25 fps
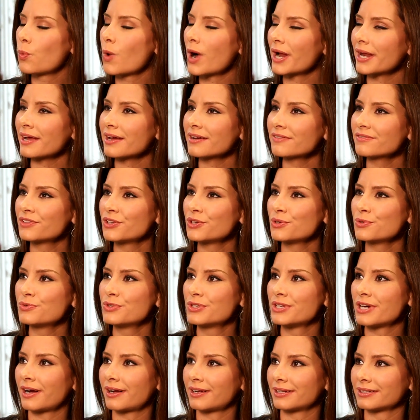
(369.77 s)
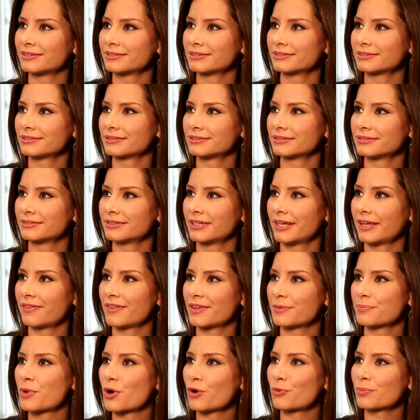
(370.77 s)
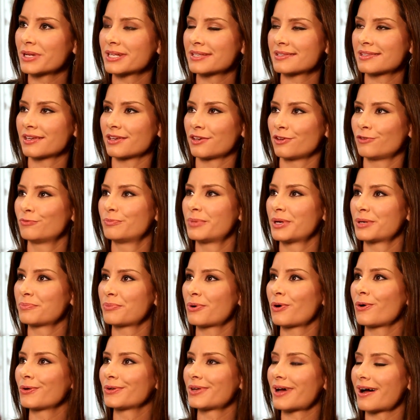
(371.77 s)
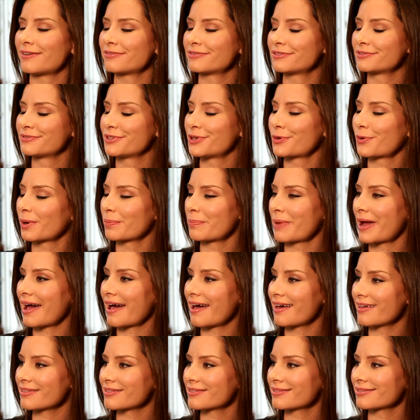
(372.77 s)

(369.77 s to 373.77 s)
What have you done in the moments that you've been pulled off of your path?